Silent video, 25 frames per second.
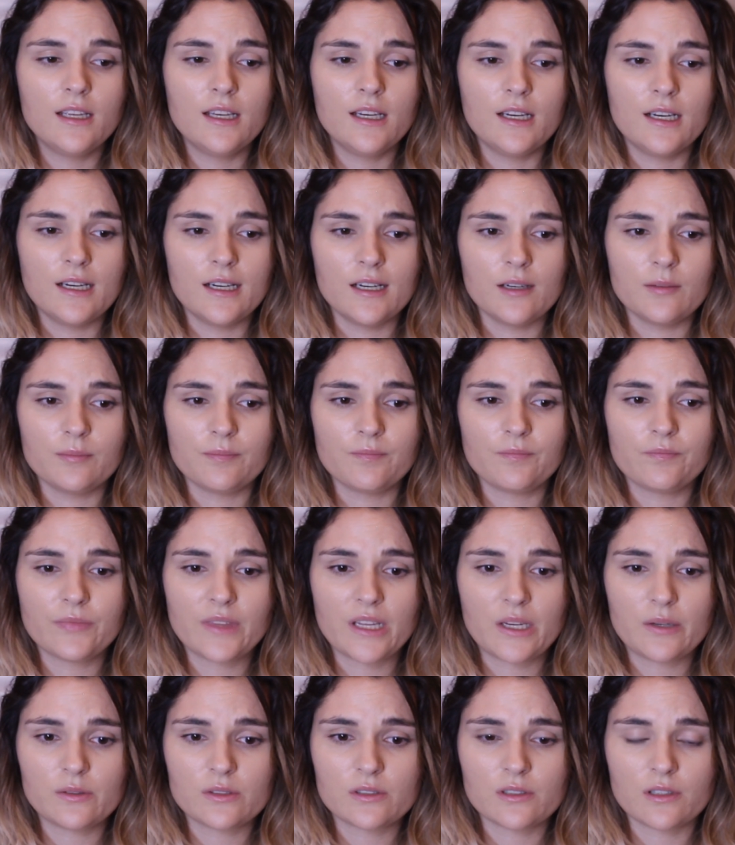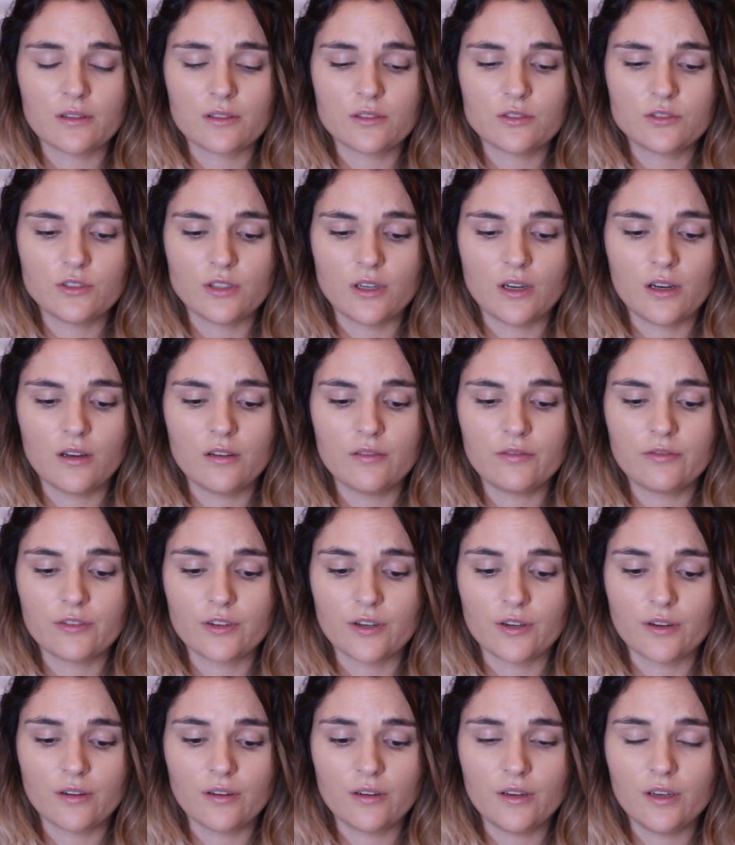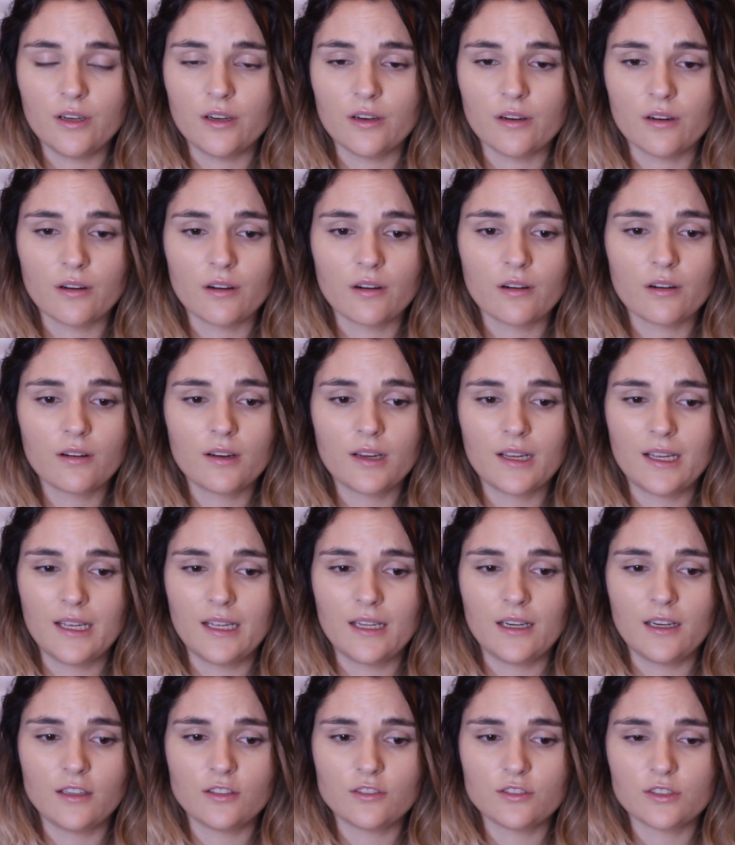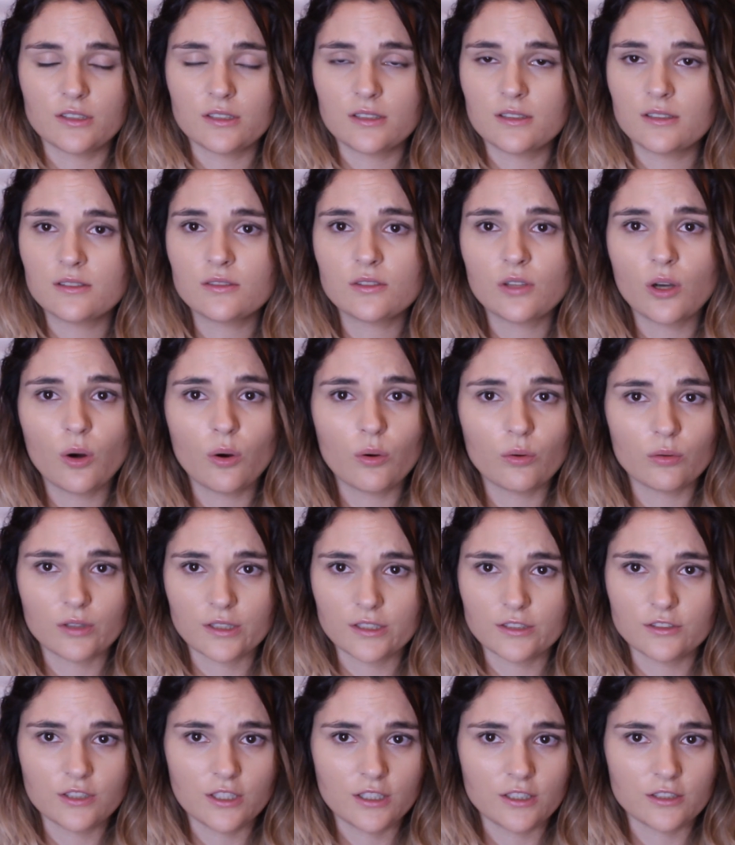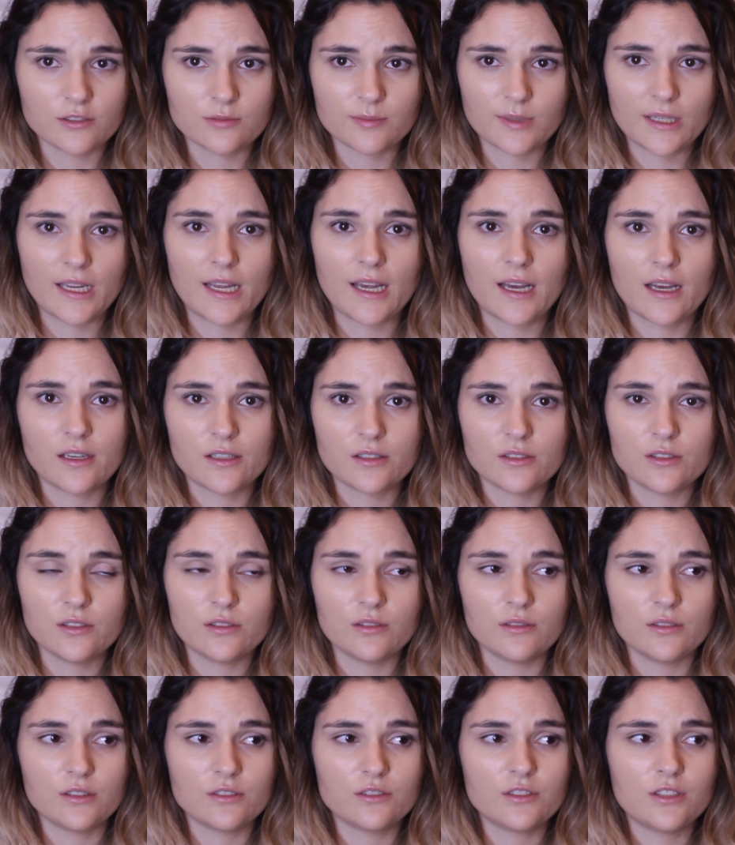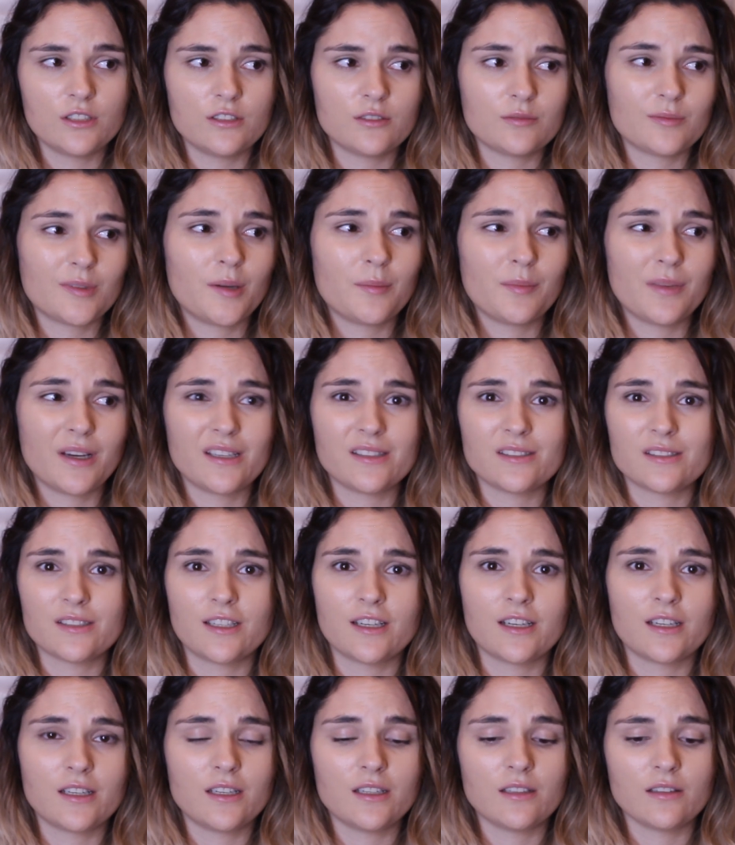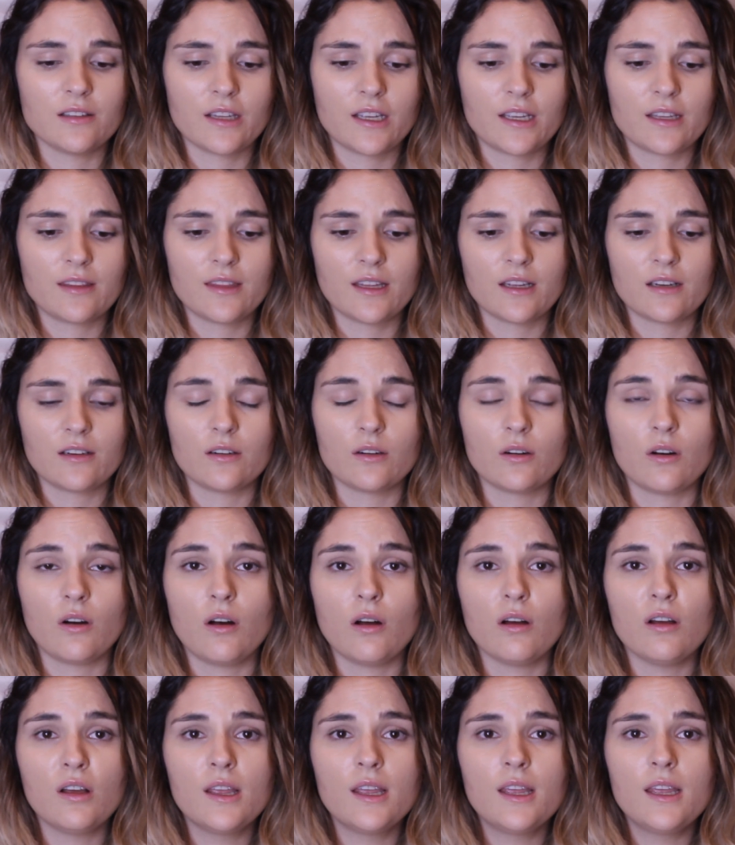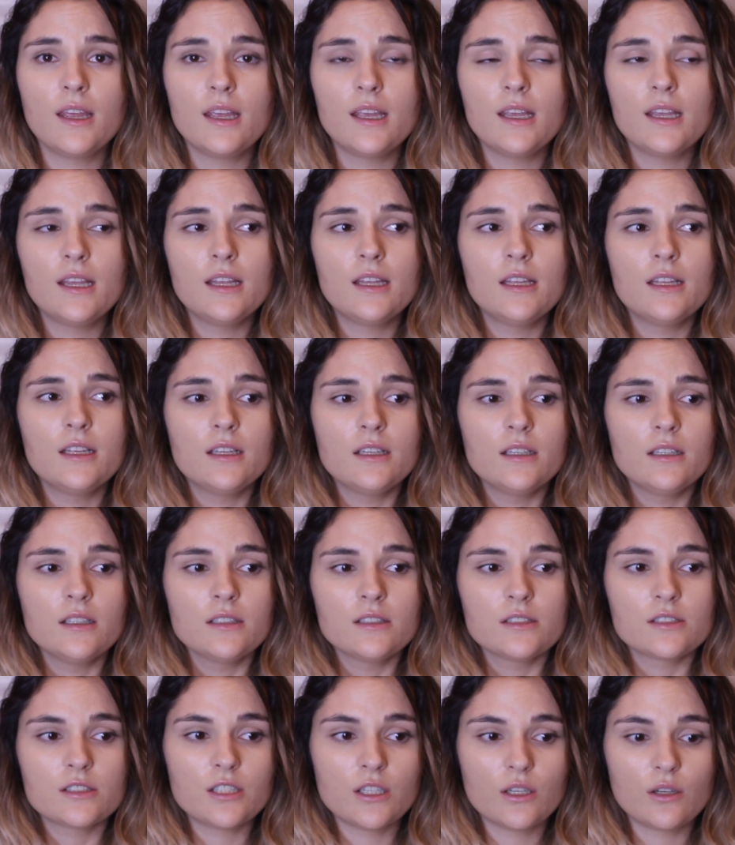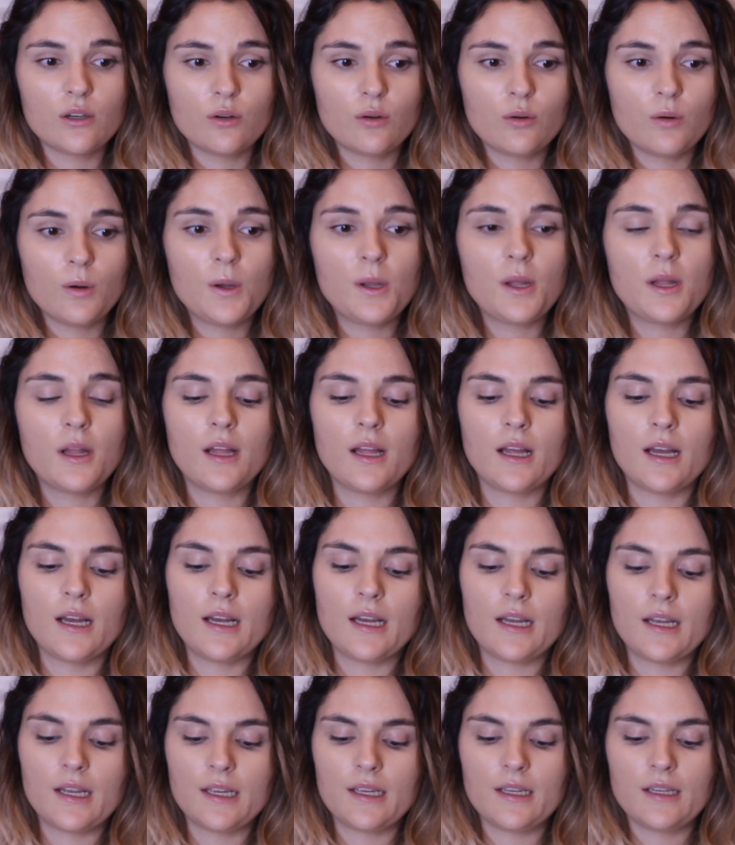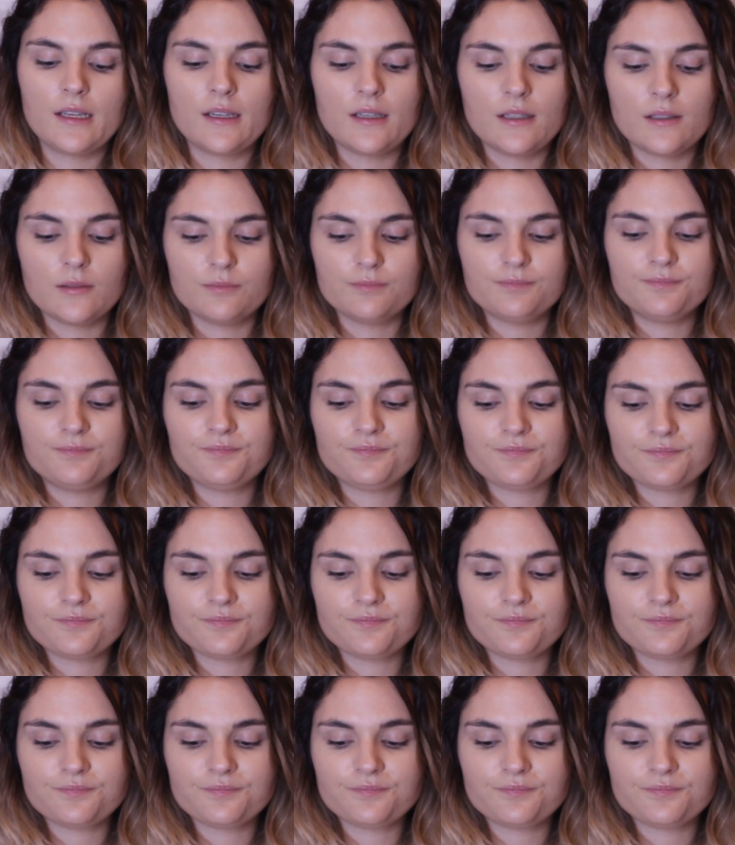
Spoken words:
I was on the shot for a year, and it just totally changed my attitude. It changed my mindset. I didn't like that at all. So I